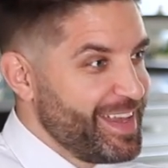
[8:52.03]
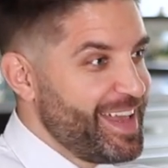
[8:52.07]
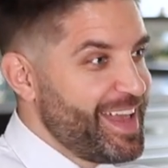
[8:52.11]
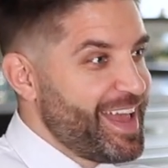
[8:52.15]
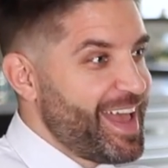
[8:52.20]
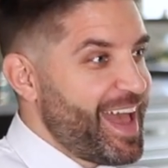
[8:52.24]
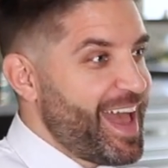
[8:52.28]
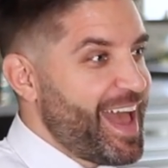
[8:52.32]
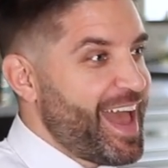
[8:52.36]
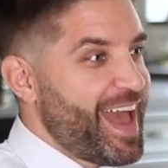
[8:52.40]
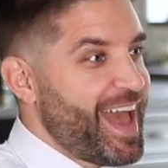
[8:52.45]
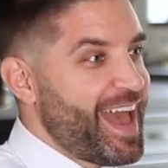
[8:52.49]

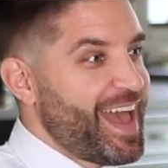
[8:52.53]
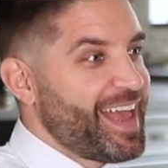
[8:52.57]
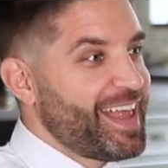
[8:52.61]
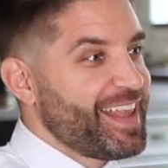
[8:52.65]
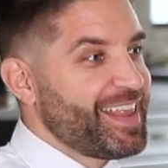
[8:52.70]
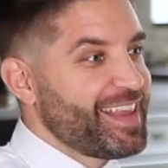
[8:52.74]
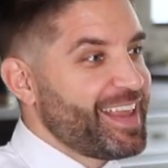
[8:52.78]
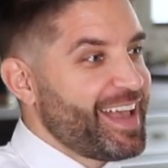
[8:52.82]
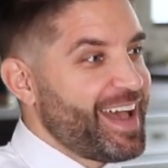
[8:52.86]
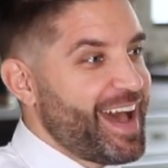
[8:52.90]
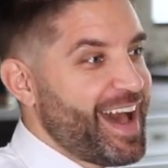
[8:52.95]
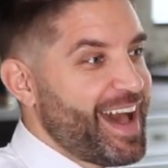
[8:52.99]
Yep.
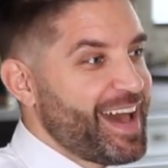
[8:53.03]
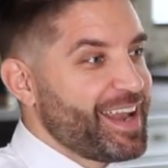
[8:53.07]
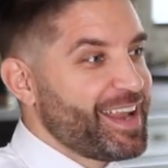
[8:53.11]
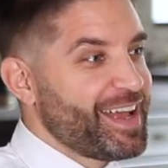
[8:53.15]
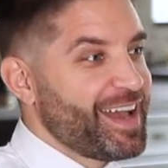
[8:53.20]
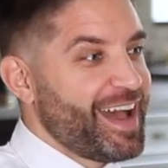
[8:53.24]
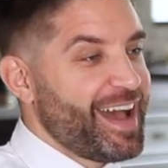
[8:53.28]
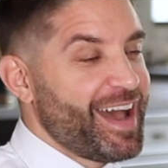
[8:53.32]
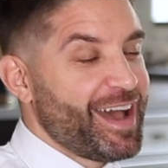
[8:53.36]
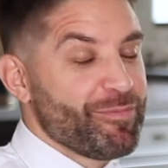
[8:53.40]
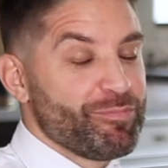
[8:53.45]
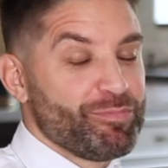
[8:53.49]
And had
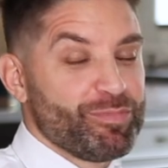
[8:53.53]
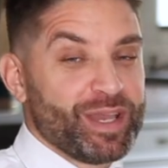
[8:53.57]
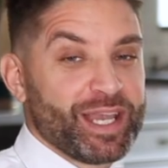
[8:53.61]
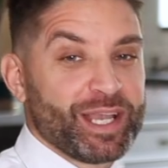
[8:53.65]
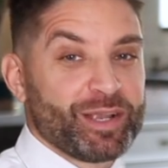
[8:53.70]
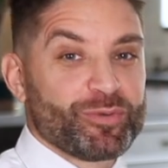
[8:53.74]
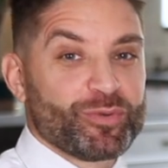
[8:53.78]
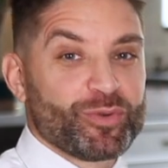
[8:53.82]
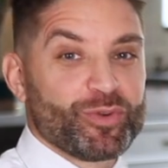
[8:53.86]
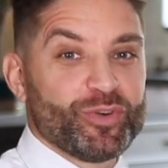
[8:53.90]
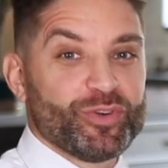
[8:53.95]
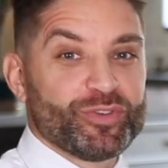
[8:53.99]
a
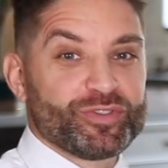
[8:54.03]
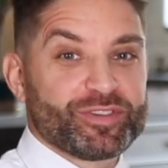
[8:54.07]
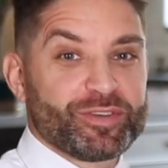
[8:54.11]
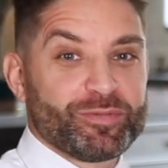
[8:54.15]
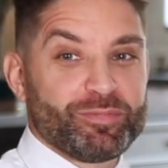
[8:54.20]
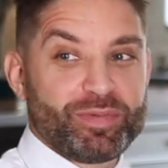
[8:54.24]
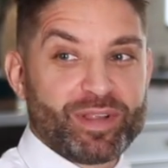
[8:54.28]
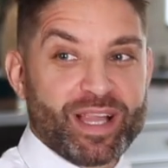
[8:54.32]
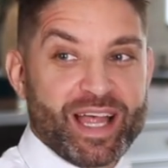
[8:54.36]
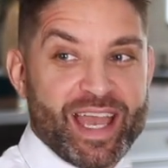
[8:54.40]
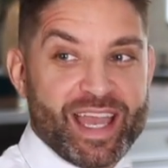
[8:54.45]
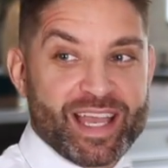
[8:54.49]
big role to
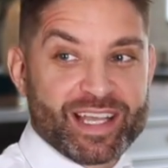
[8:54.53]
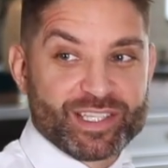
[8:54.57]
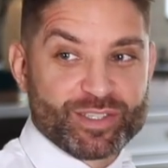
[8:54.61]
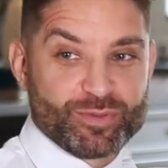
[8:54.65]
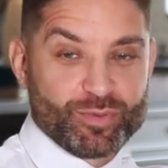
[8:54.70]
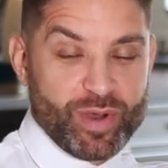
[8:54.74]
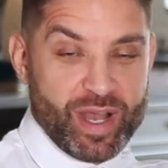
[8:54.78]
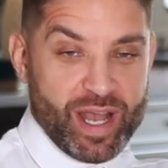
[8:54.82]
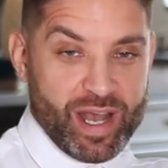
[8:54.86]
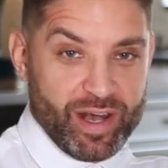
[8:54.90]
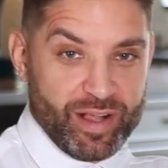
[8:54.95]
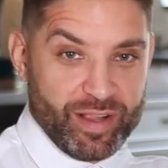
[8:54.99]
play as
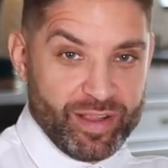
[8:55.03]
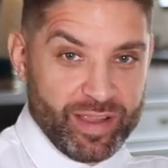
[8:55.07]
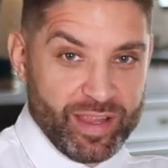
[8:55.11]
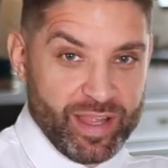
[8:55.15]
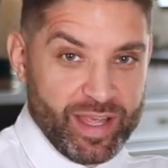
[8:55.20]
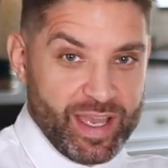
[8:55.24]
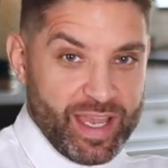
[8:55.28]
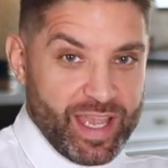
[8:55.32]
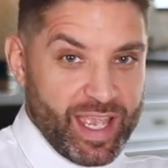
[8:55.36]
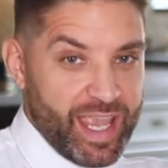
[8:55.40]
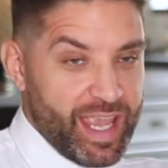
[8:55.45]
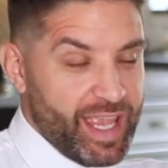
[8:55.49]
well
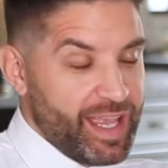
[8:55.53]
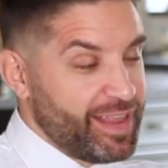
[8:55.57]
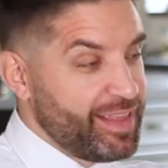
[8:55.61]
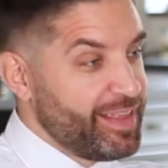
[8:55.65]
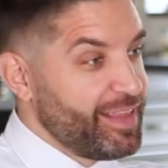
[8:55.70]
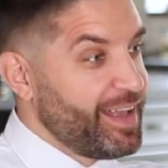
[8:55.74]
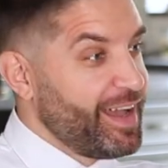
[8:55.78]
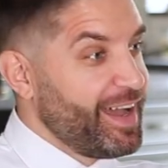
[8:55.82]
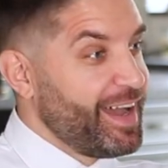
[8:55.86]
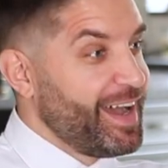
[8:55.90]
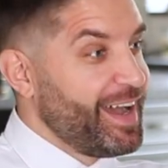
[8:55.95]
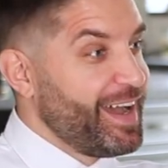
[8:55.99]

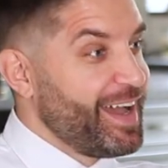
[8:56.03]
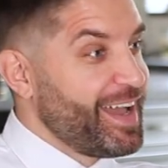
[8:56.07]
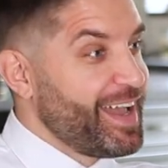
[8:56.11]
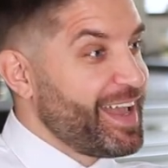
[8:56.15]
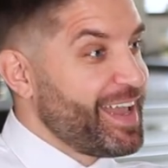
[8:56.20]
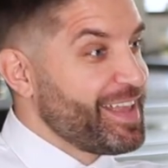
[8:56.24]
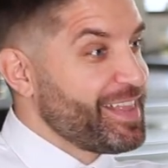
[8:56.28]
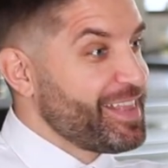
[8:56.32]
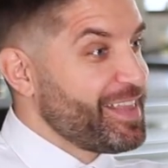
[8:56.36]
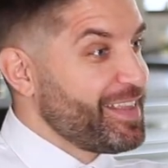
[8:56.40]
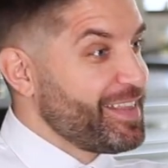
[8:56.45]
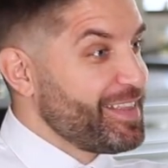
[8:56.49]
in
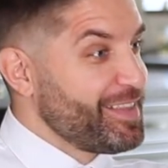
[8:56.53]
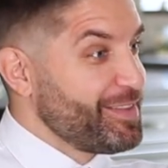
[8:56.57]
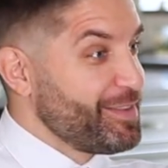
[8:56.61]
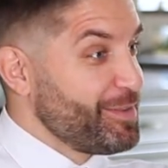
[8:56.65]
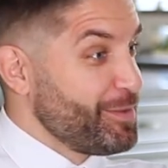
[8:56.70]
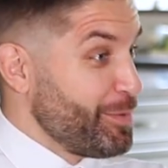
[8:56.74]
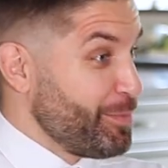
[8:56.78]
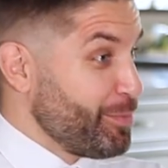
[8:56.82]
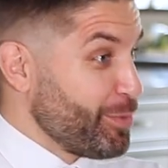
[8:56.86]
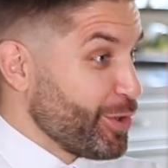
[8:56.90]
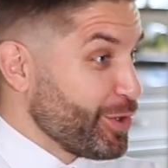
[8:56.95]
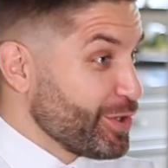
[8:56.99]

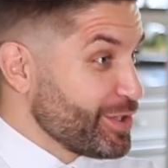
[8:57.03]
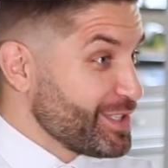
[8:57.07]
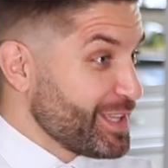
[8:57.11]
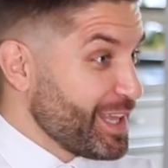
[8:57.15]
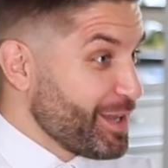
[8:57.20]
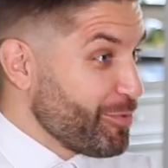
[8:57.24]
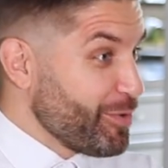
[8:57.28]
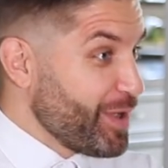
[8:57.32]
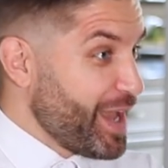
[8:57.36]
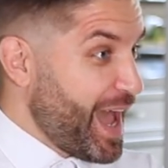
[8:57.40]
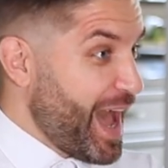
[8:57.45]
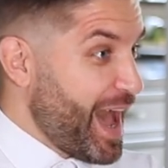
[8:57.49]
the merch
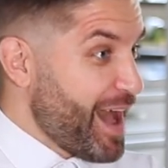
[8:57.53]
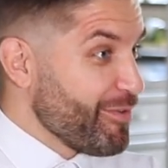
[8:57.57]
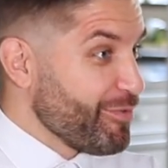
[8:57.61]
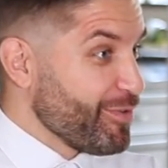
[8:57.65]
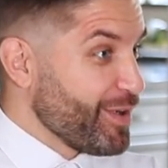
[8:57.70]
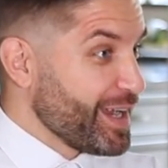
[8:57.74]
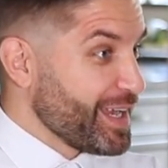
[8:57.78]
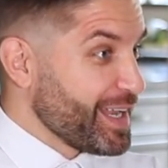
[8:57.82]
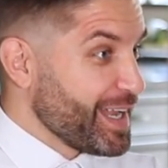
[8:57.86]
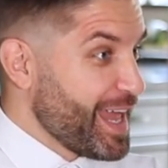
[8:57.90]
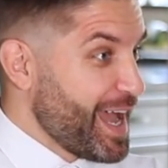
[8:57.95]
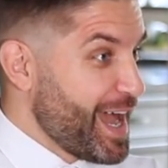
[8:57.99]
that we have
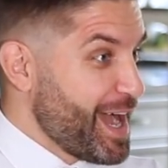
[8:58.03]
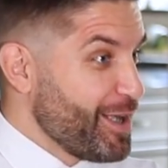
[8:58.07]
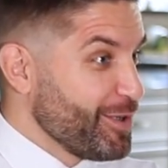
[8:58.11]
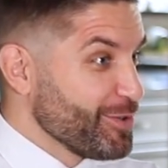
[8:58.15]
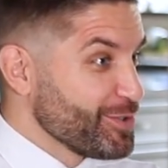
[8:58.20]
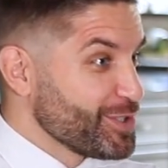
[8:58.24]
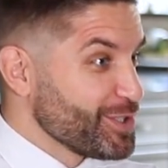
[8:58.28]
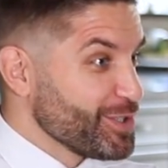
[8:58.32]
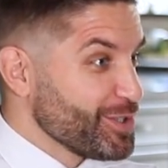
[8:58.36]
right now.